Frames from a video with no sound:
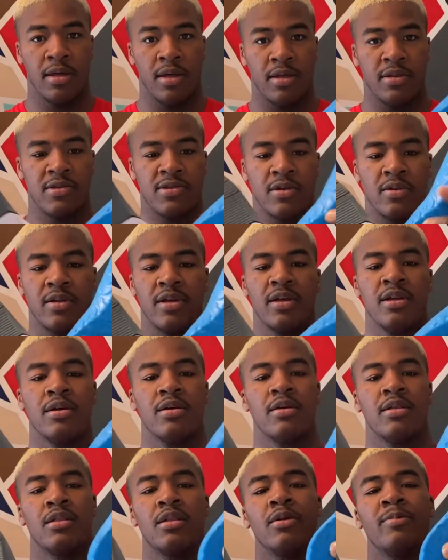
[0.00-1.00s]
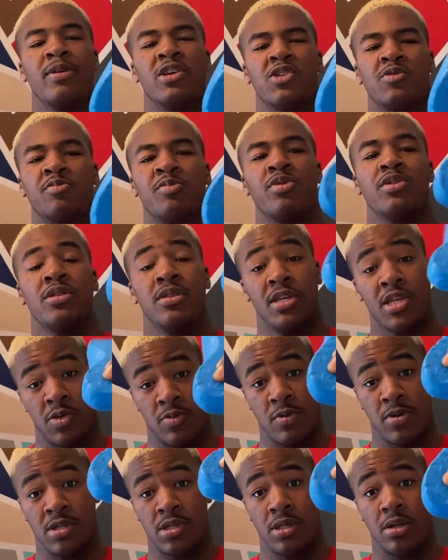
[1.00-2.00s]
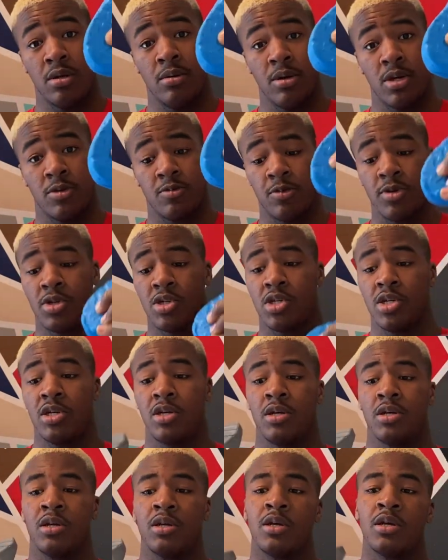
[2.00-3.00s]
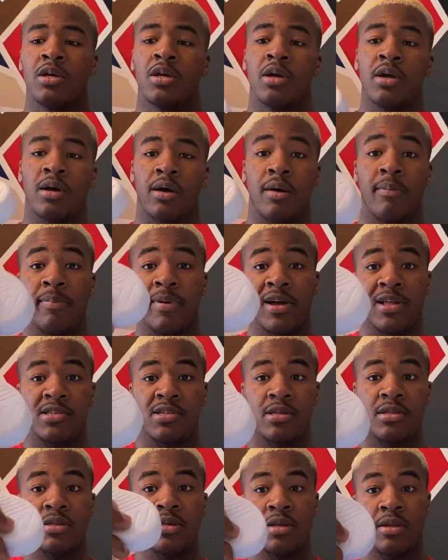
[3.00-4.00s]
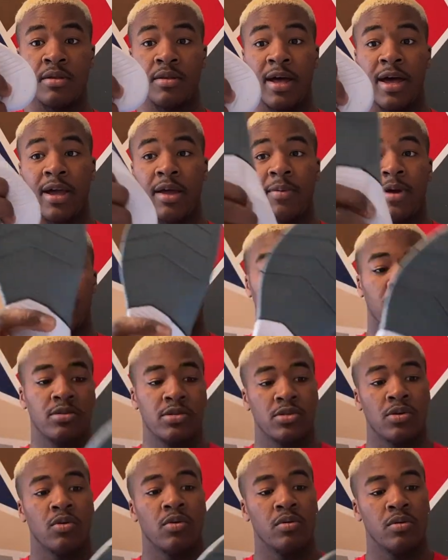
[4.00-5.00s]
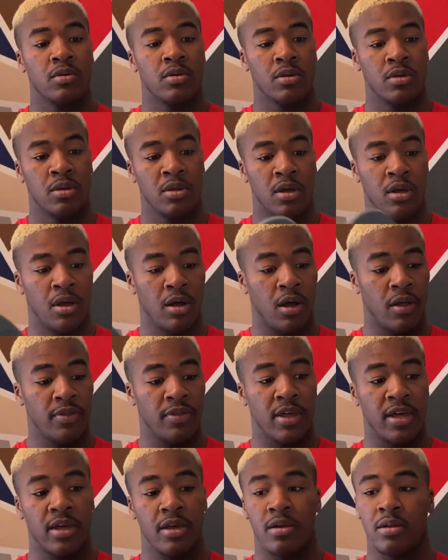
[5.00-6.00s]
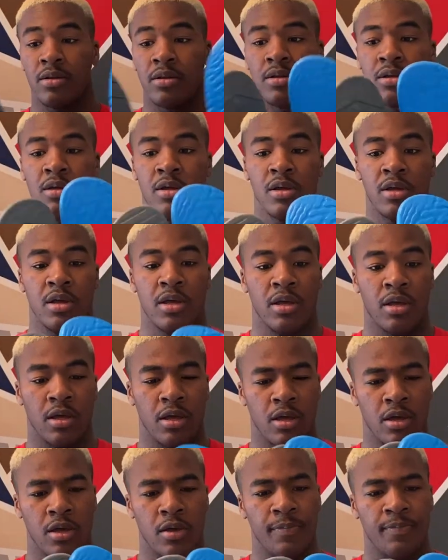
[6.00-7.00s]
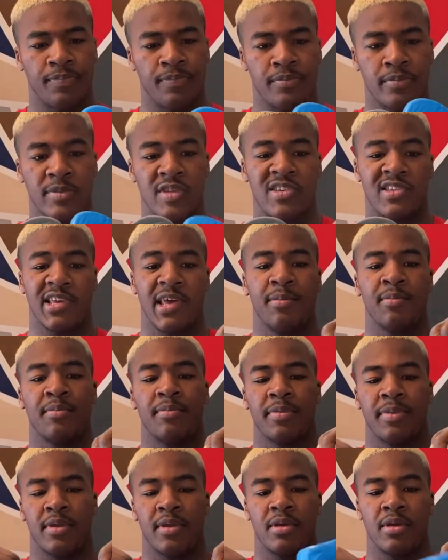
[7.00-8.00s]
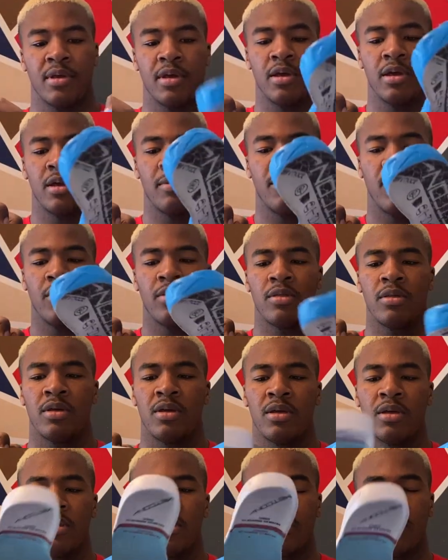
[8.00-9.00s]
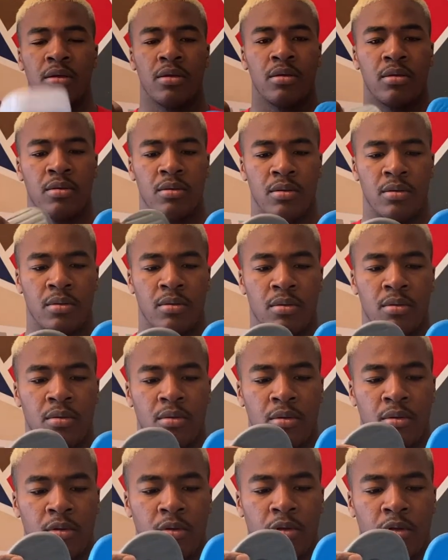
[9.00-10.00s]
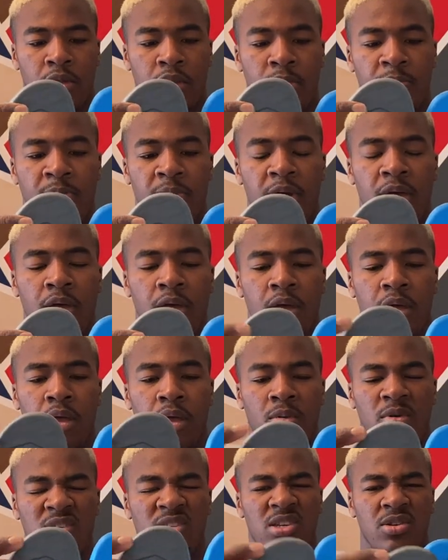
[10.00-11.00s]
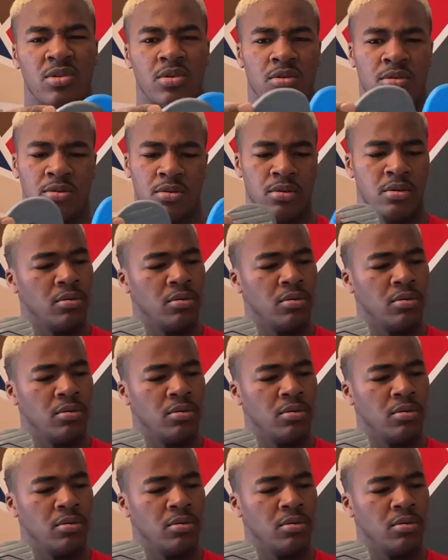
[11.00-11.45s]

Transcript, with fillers: Insole here, a little bit spon this one's a little bit spongier compared to the Nike console on the heel. Um, same um, on the, the uh, what's it called?